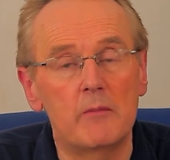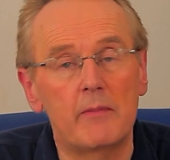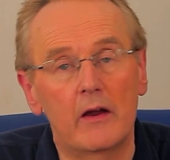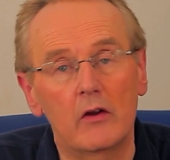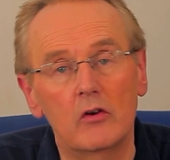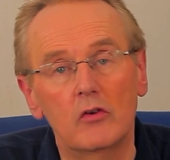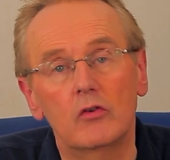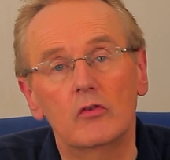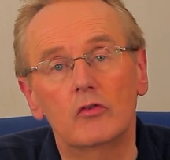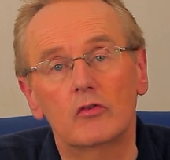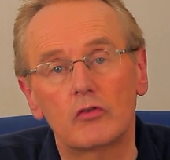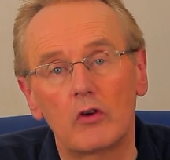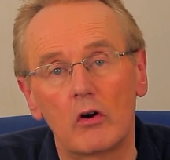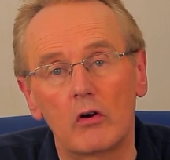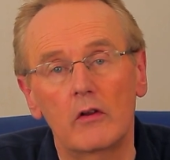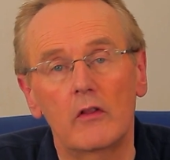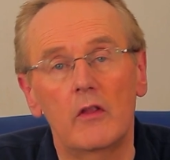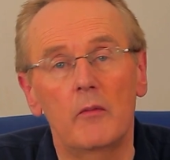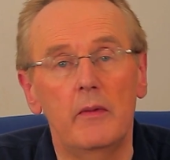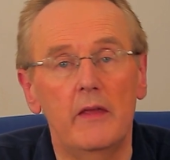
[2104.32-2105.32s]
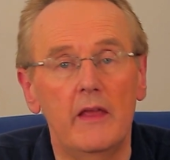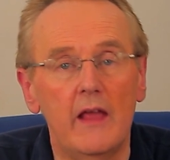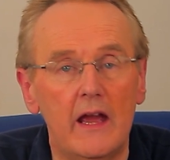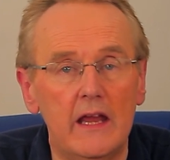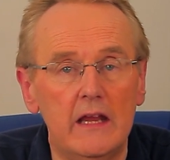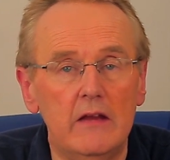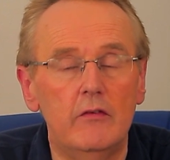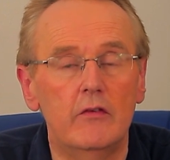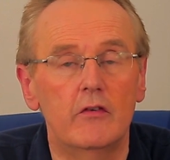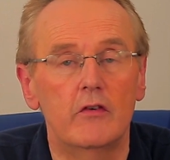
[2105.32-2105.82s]
about controlling the
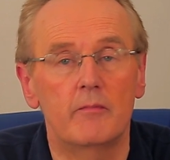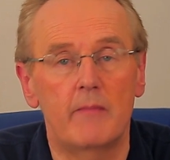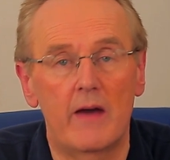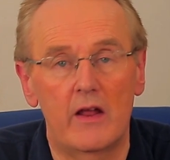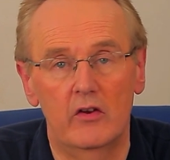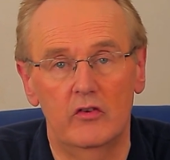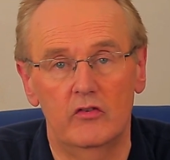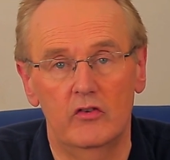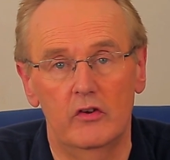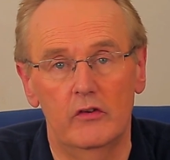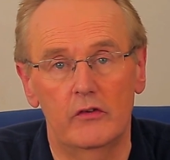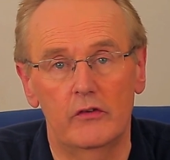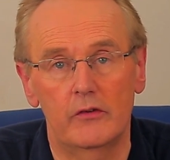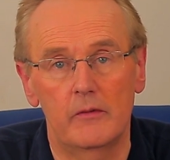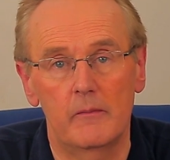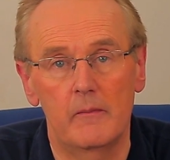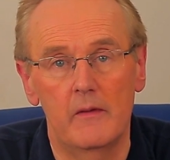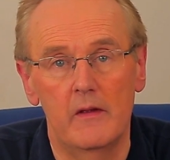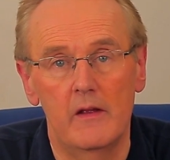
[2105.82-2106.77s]
behaviour of managers.